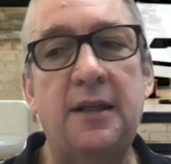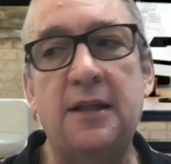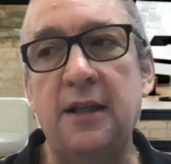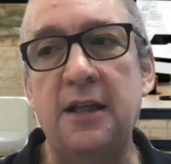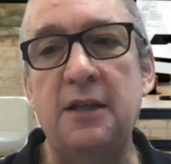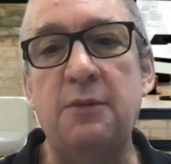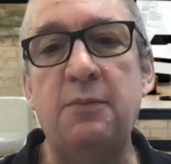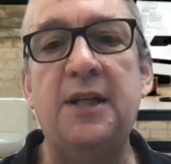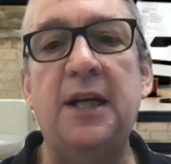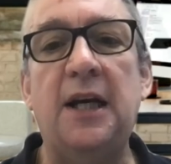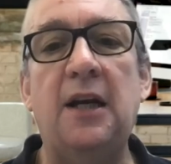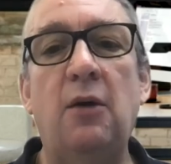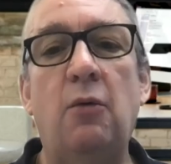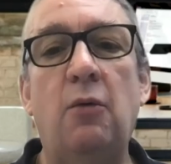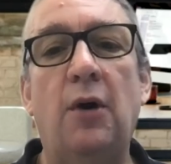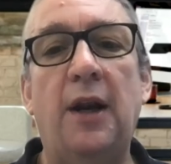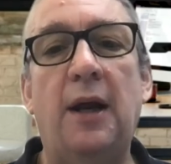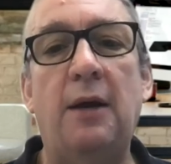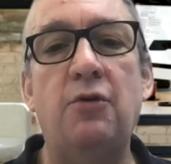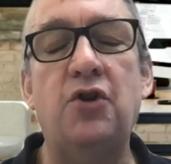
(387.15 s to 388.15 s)
So this
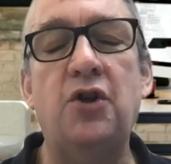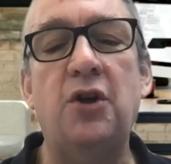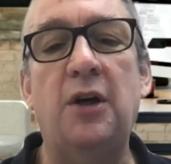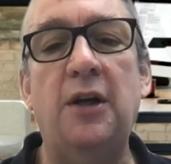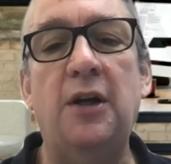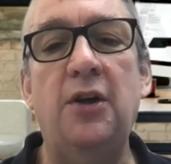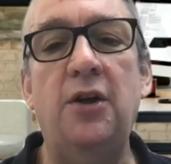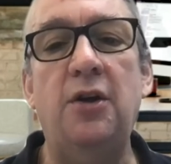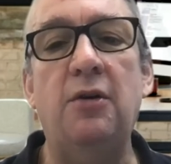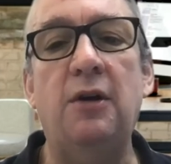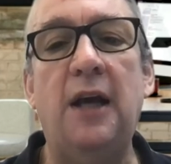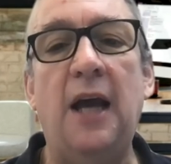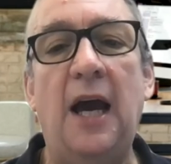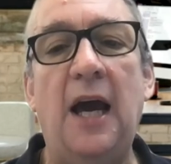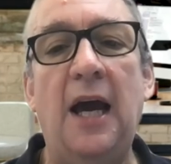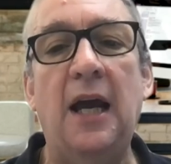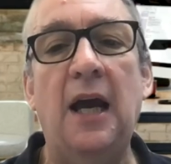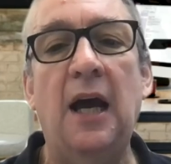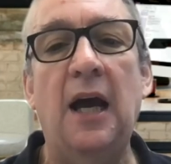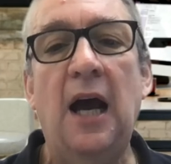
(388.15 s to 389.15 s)
particular one I was showing in the
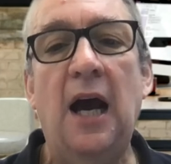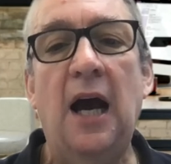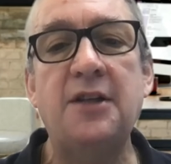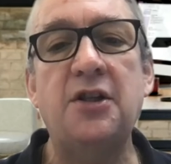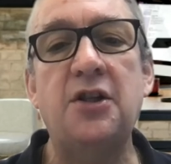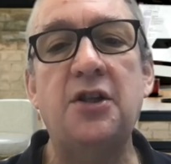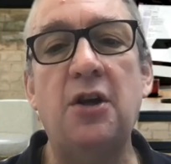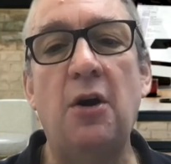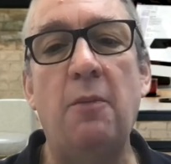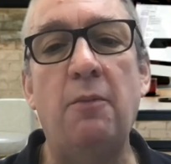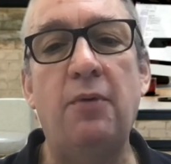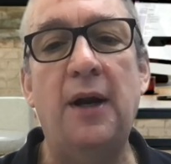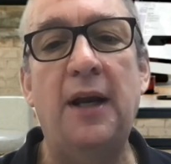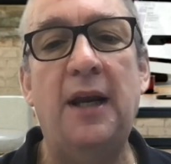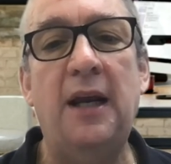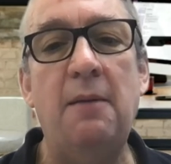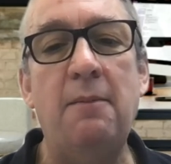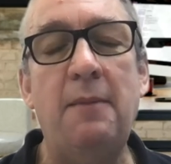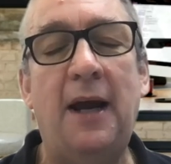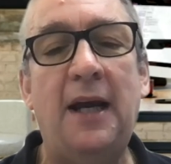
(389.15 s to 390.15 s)
UK has its own
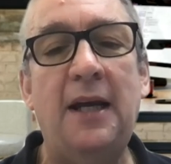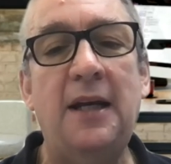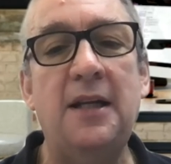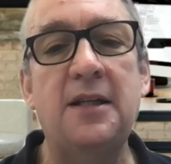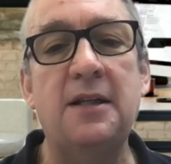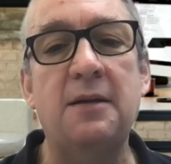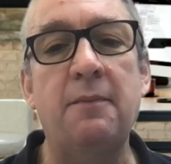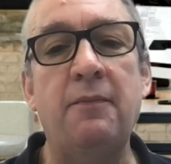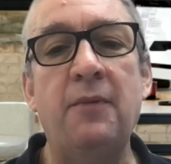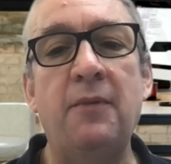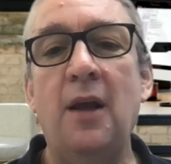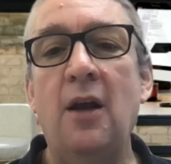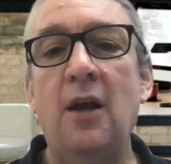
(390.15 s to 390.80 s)
braking mechanism.